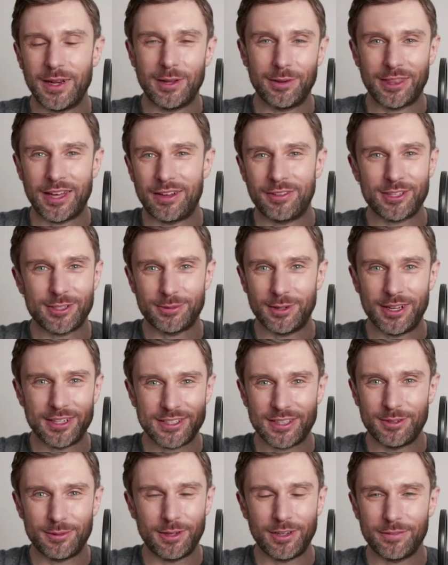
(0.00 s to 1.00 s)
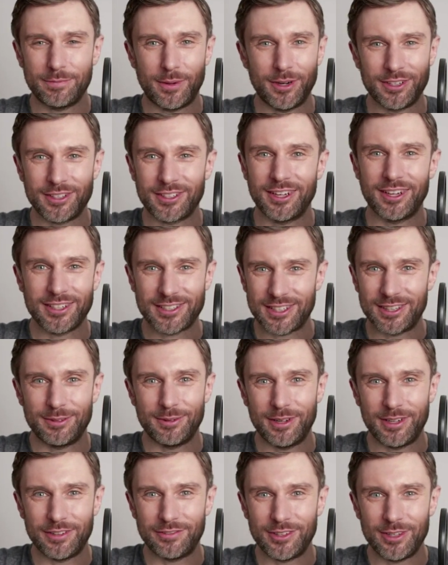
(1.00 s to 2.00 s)
all familiar with how this works in the world of podcasts, in
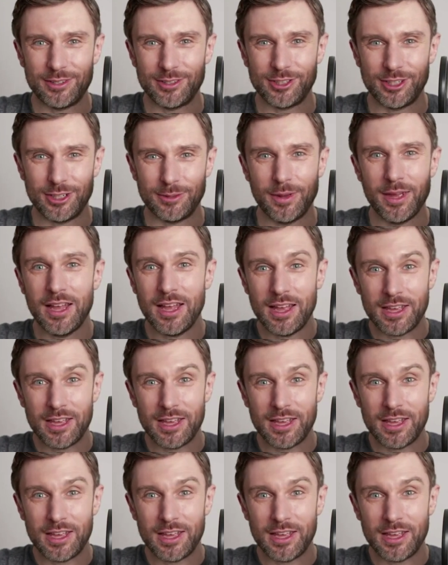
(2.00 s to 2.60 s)
the world of YouTube.